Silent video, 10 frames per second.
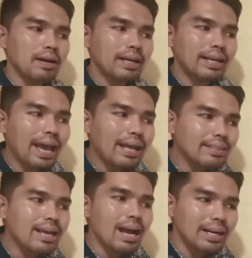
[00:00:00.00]

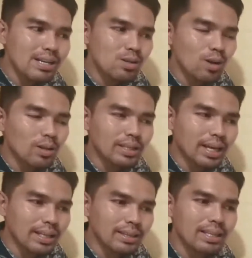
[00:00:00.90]
getting a result
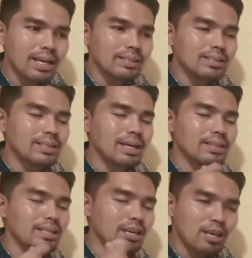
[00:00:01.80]
that the
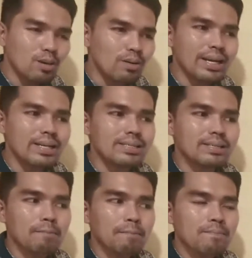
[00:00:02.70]
cure is
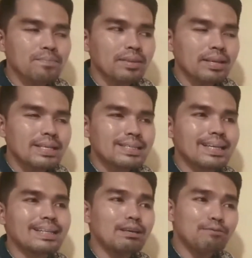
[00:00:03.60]

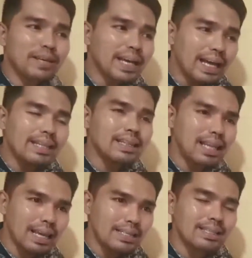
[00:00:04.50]

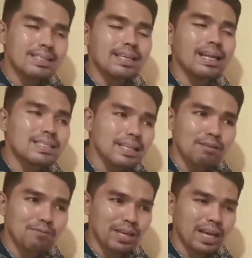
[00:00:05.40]
statistically
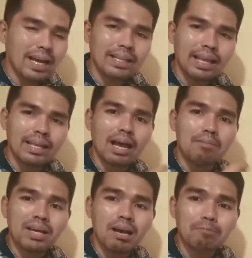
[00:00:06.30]
significant in coming up